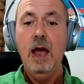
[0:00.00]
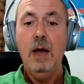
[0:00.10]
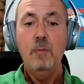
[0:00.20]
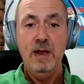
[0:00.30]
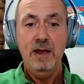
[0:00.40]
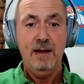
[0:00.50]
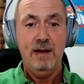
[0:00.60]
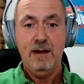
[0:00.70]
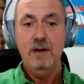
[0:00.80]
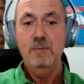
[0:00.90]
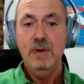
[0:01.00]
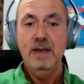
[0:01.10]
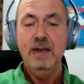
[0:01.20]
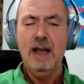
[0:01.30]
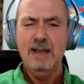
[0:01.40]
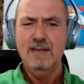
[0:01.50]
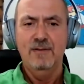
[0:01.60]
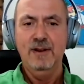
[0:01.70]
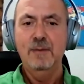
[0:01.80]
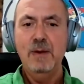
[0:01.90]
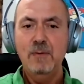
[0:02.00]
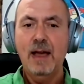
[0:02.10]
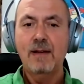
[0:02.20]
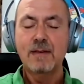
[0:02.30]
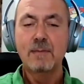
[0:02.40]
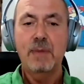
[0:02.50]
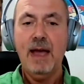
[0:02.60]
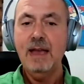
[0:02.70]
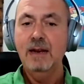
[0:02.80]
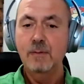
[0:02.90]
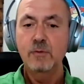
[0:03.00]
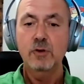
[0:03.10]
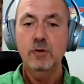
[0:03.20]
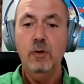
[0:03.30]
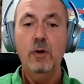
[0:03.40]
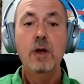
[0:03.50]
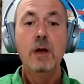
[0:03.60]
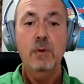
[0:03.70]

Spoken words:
And we are hoping, it's not going to be without some pain, I'm sure,